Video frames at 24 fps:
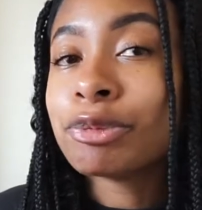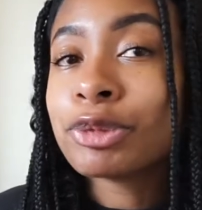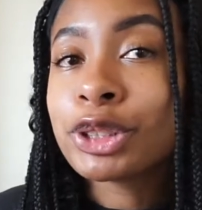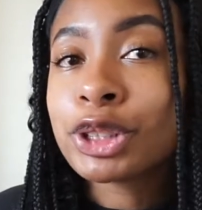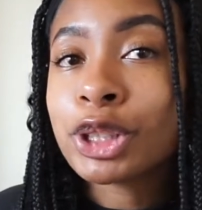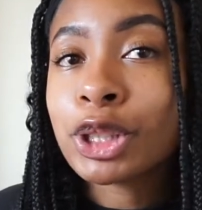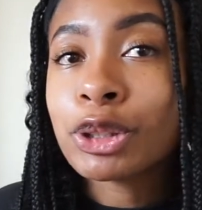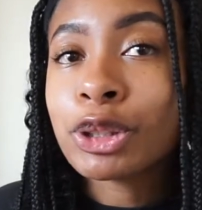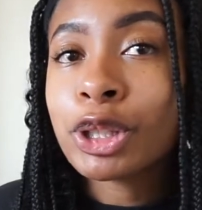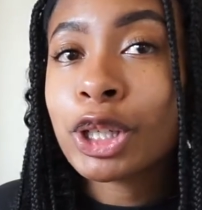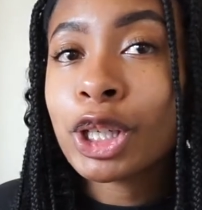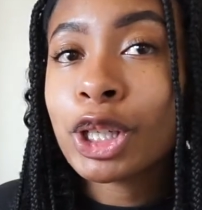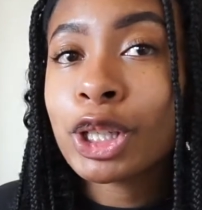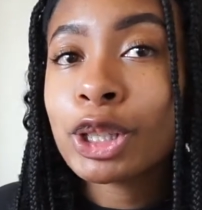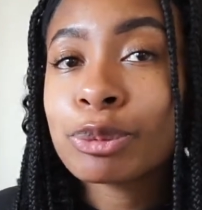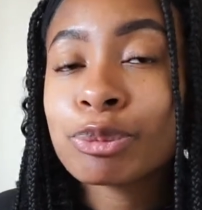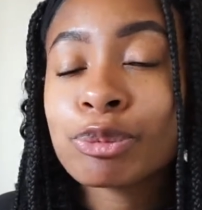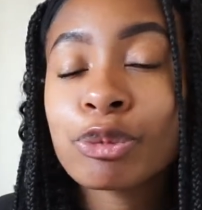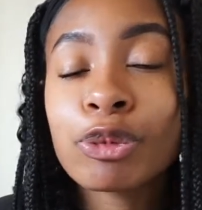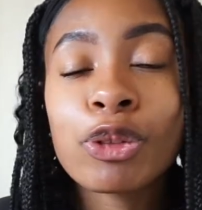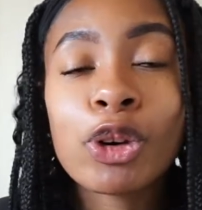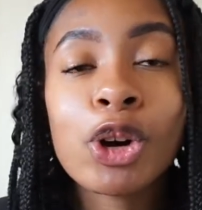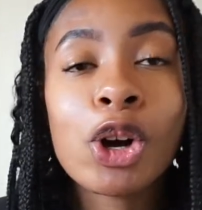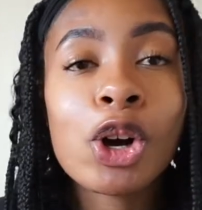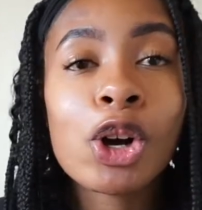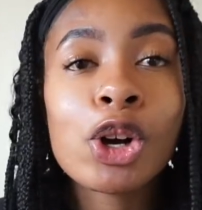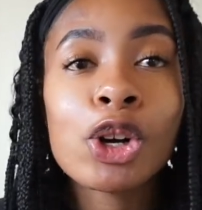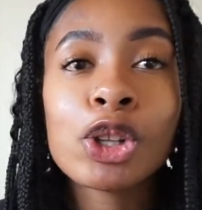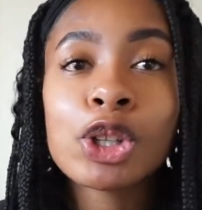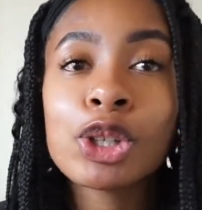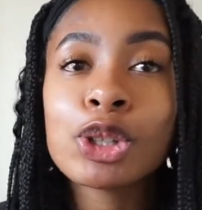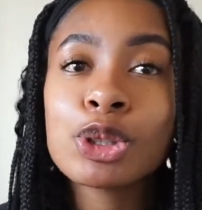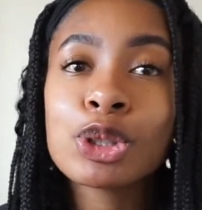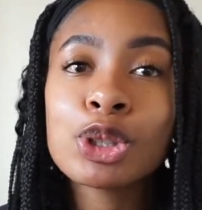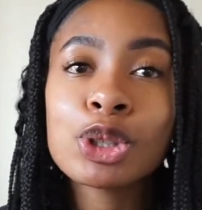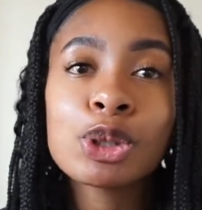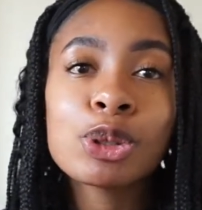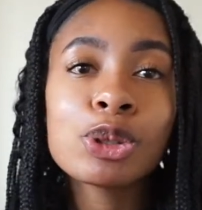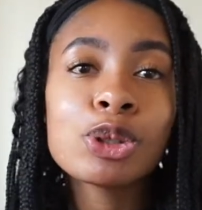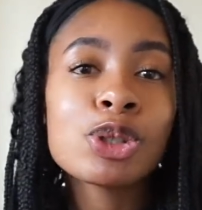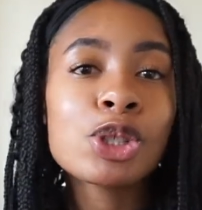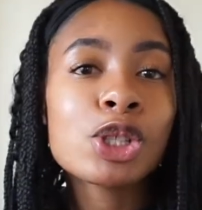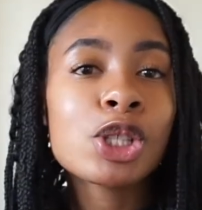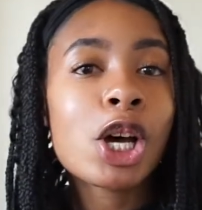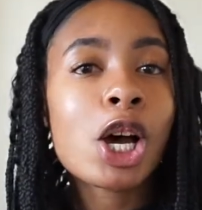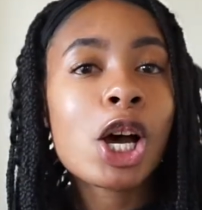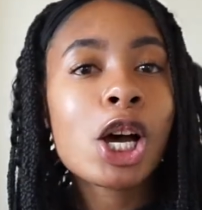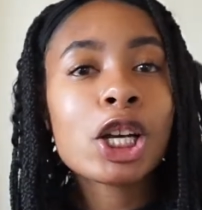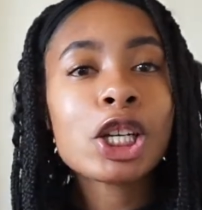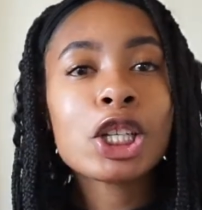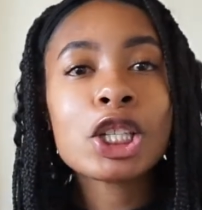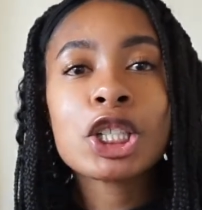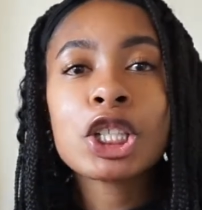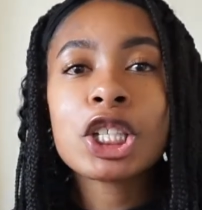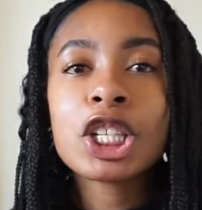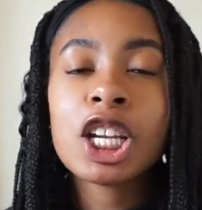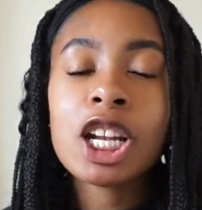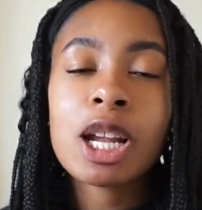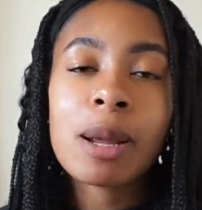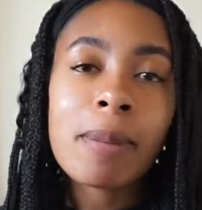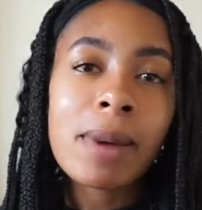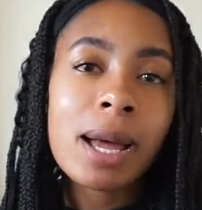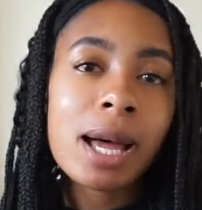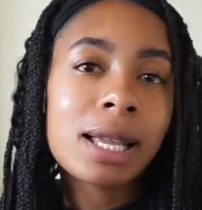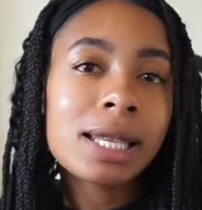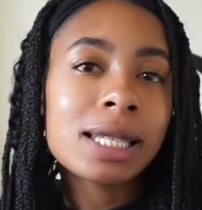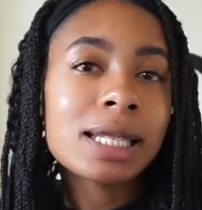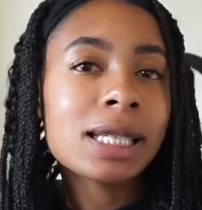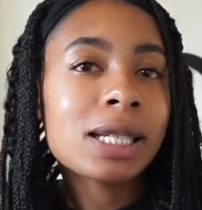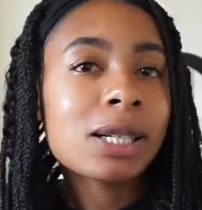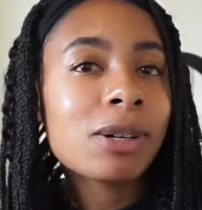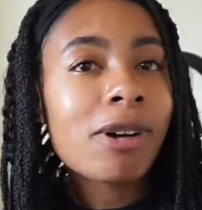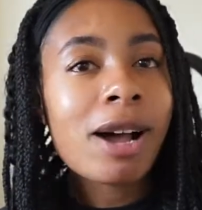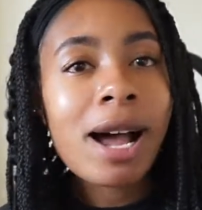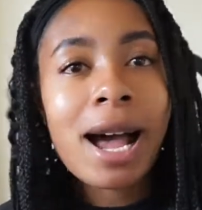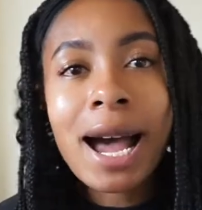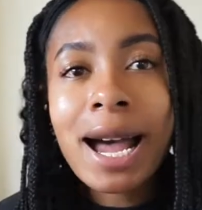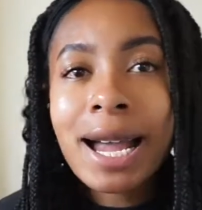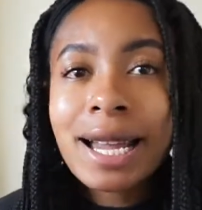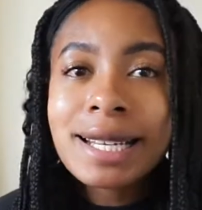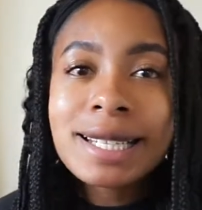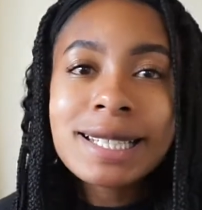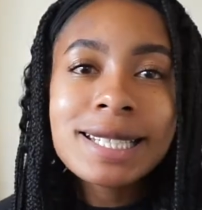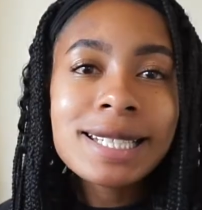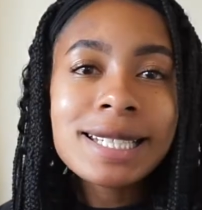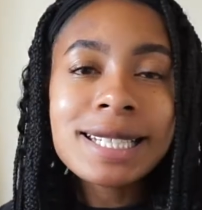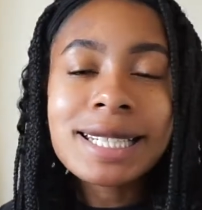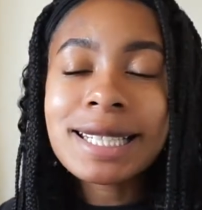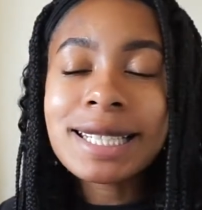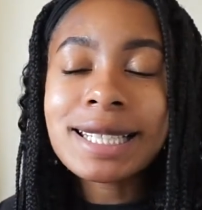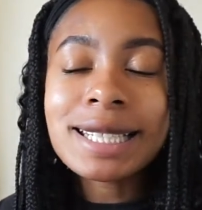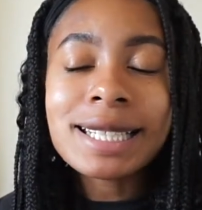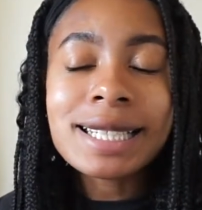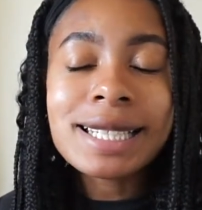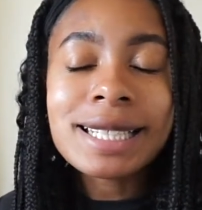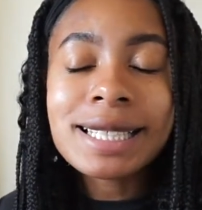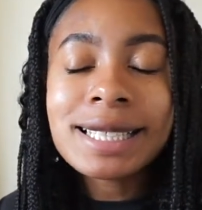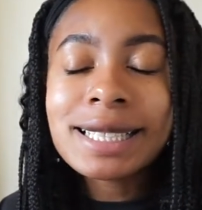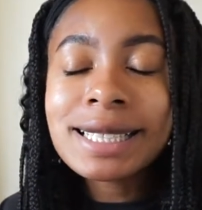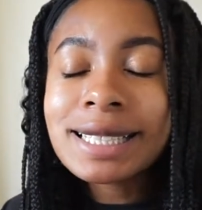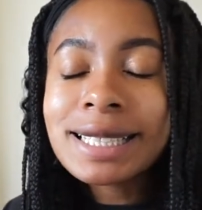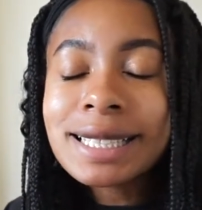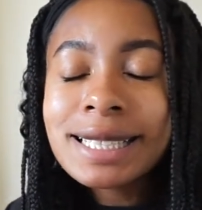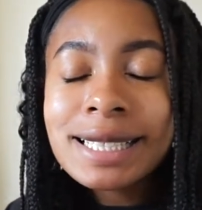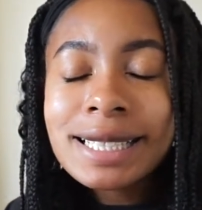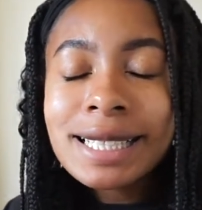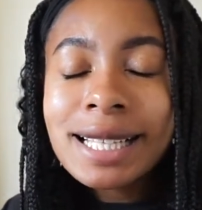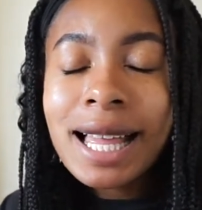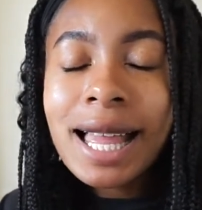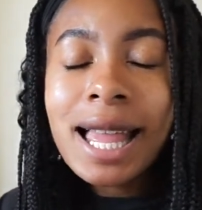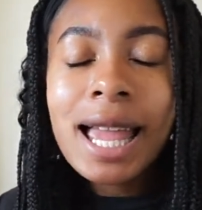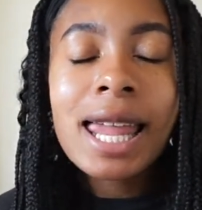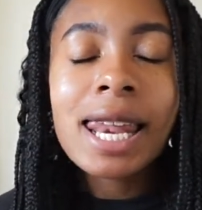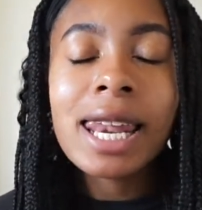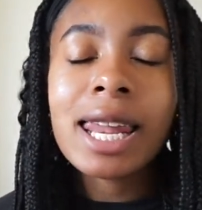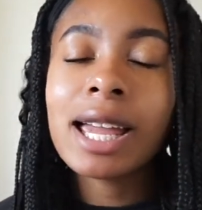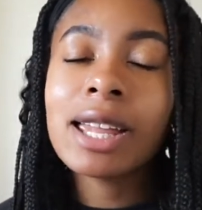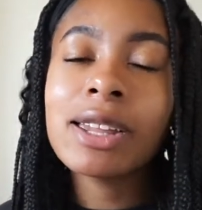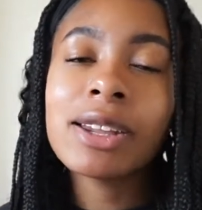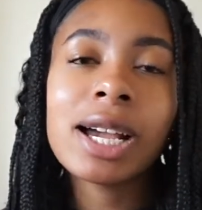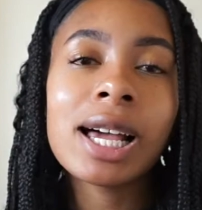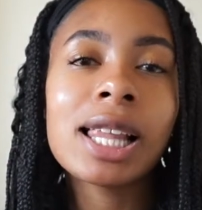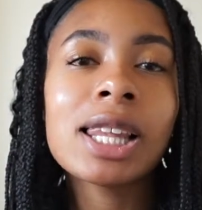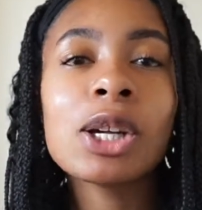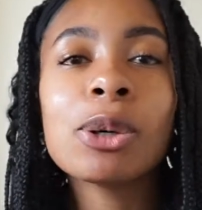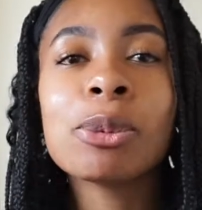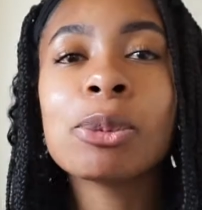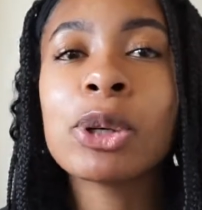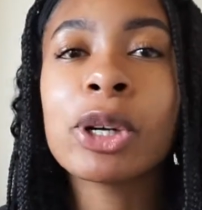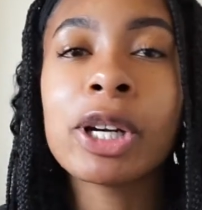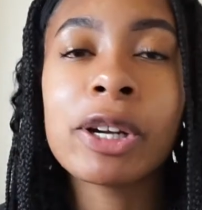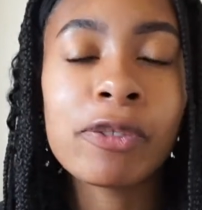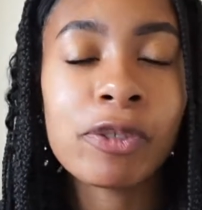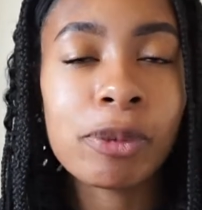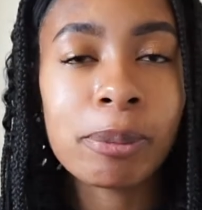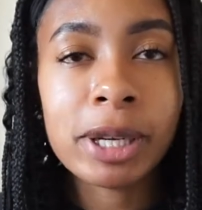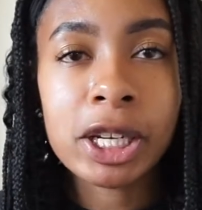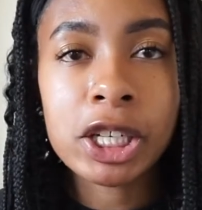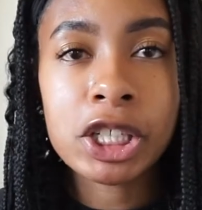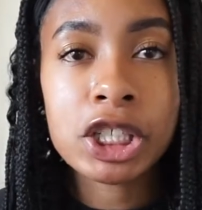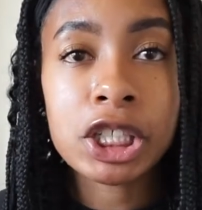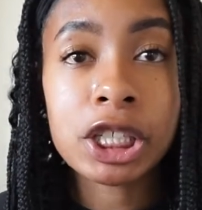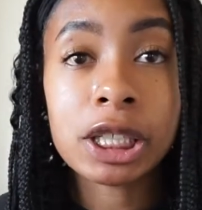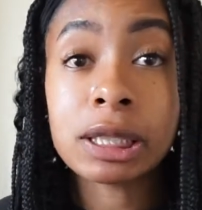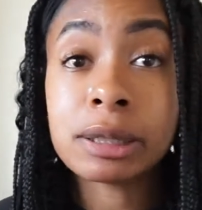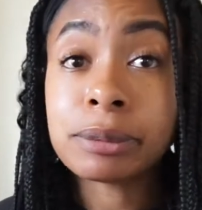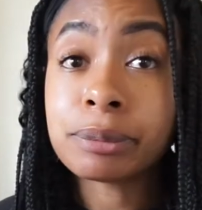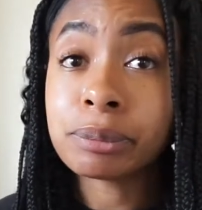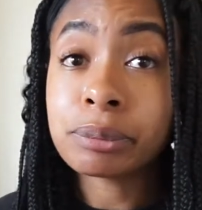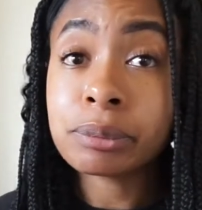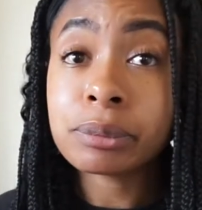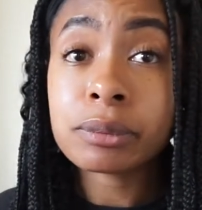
So yeah, for all those who's talking shit about dental hygiene, now you got a little more information.